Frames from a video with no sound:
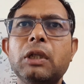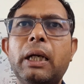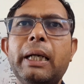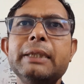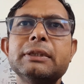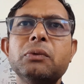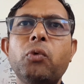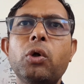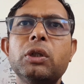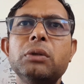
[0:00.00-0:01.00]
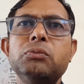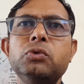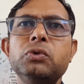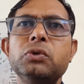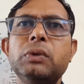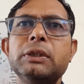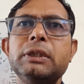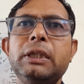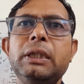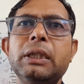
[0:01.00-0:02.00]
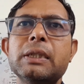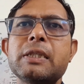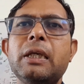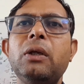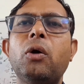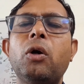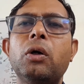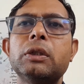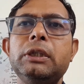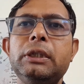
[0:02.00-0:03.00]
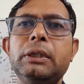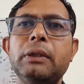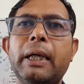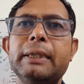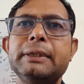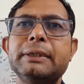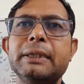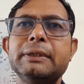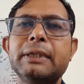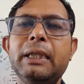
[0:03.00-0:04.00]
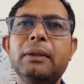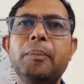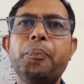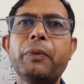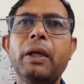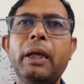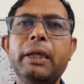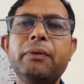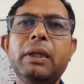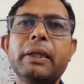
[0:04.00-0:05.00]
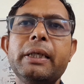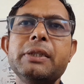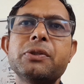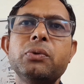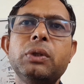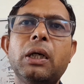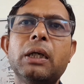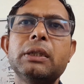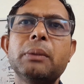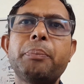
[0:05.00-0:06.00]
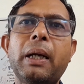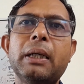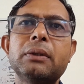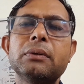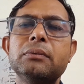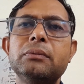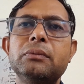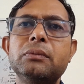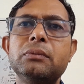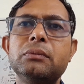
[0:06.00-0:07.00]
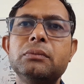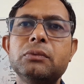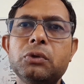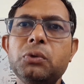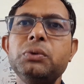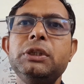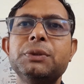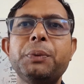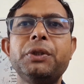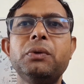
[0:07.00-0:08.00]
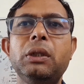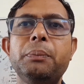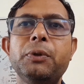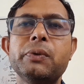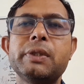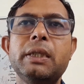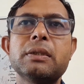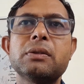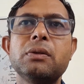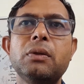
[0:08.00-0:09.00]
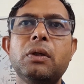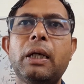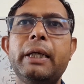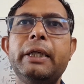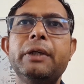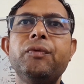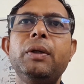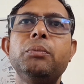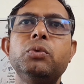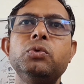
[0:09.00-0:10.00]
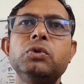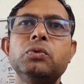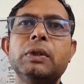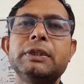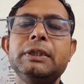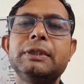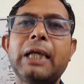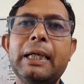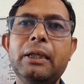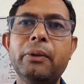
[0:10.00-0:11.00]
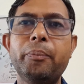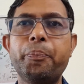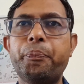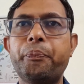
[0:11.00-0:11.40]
as the water moves towards the inner cell or the adjacent cell, it will reach to the other part through this particular process, and it will move towards the xylem.